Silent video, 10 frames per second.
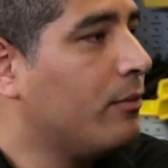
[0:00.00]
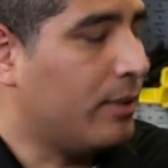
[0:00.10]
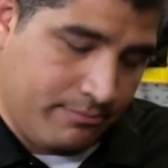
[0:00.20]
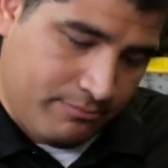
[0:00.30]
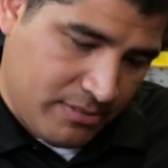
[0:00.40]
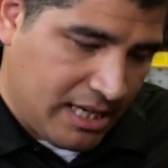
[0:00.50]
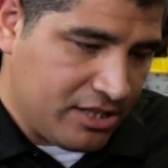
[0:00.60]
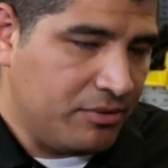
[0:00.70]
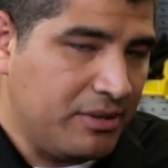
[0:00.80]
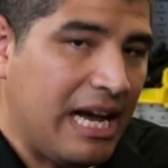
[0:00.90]
Right,
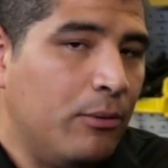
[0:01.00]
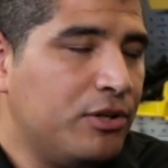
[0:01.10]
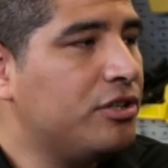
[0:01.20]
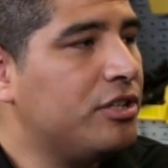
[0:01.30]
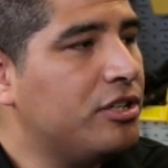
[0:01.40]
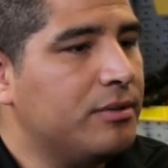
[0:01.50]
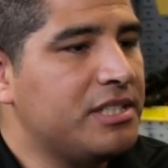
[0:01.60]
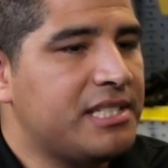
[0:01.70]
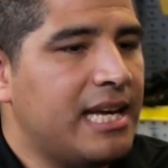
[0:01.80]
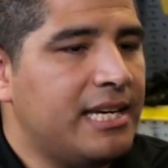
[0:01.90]
and so now what you can do
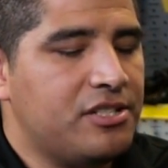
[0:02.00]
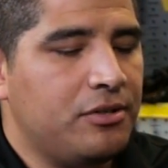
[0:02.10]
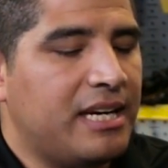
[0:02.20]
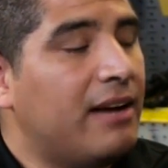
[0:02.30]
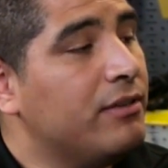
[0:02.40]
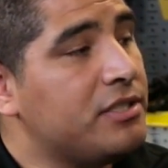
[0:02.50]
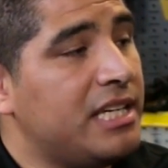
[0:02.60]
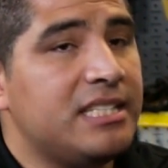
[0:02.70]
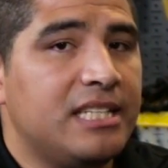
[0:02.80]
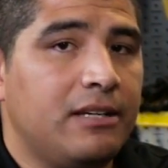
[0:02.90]
instead is you could have those
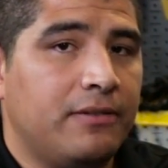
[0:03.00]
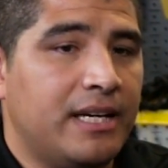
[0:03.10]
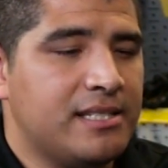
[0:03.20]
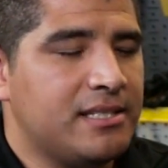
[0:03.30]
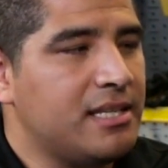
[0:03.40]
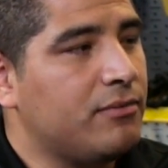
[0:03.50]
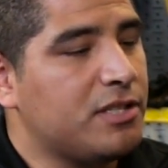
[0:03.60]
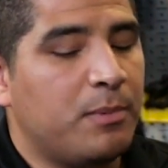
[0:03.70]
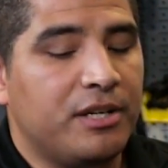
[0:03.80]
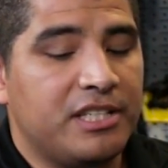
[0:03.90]
intake fans, instead of
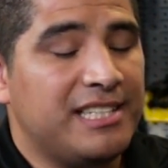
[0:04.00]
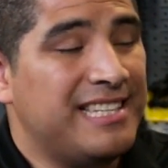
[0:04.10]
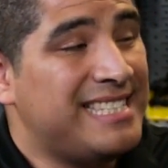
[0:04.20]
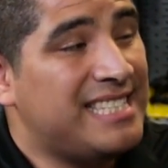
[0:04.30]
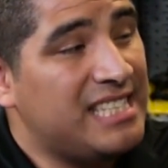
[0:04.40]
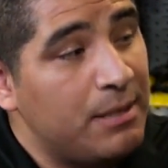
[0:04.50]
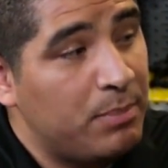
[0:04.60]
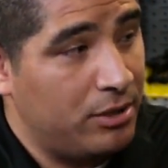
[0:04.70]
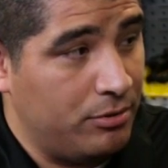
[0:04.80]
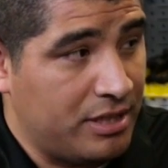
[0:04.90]
responding to the
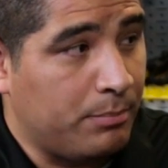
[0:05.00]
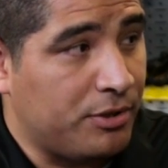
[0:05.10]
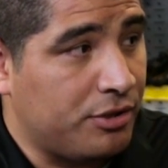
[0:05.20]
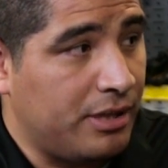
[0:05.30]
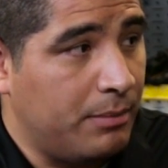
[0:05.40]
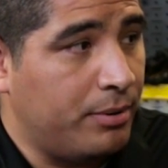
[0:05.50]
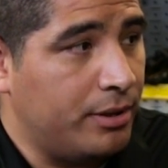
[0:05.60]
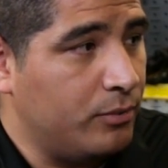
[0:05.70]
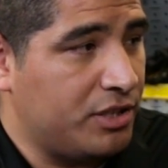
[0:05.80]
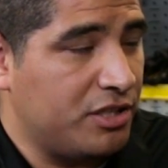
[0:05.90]
CPU temperature
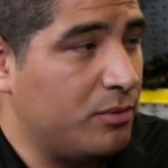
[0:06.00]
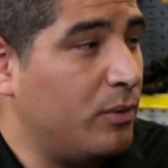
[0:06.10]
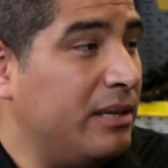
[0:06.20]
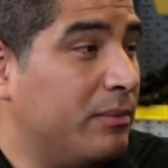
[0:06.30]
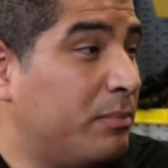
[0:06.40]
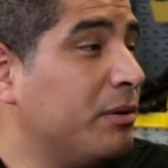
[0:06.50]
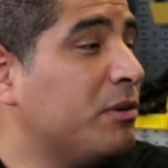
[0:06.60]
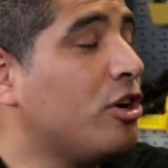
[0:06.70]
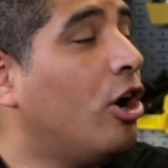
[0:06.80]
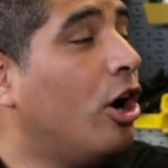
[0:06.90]
input, which is the way pretty
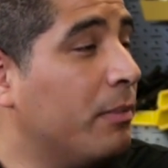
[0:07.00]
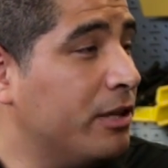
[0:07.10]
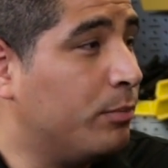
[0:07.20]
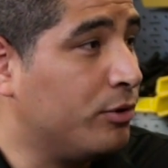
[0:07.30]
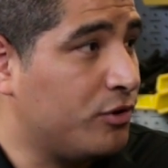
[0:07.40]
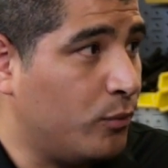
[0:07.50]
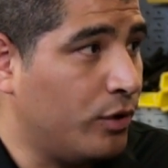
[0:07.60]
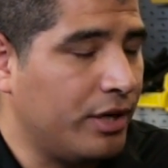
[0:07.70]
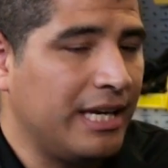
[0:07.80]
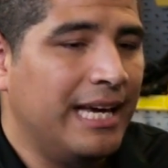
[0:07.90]
much all motherboards
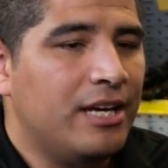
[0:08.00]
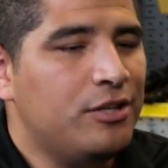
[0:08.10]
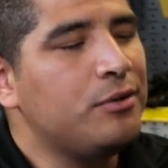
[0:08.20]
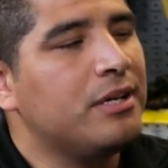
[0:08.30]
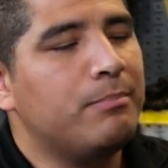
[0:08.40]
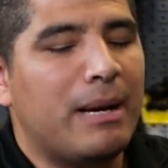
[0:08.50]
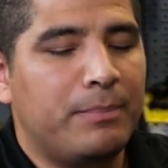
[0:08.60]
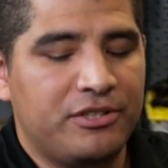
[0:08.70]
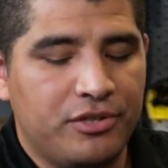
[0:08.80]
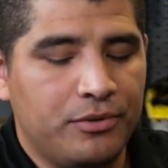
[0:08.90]
work, you could
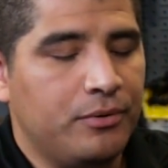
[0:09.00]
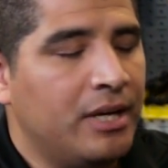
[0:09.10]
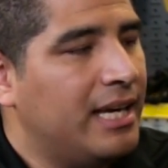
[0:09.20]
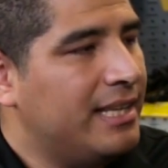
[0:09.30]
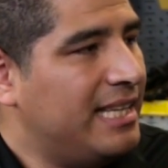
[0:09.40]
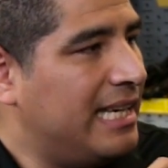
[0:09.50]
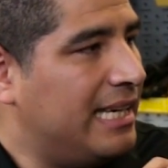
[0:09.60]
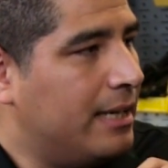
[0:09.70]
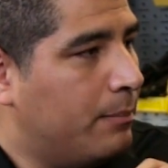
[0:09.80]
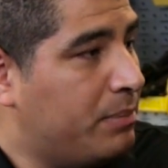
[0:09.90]
map it to
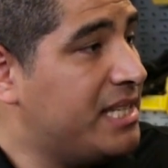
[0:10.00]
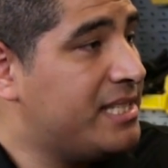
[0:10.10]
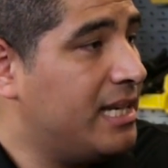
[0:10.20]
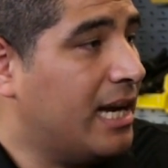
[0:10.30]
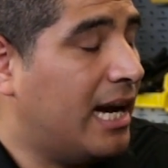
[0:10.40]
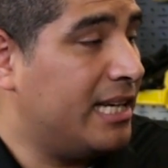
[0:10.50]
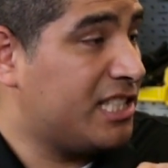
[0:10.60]
the PCI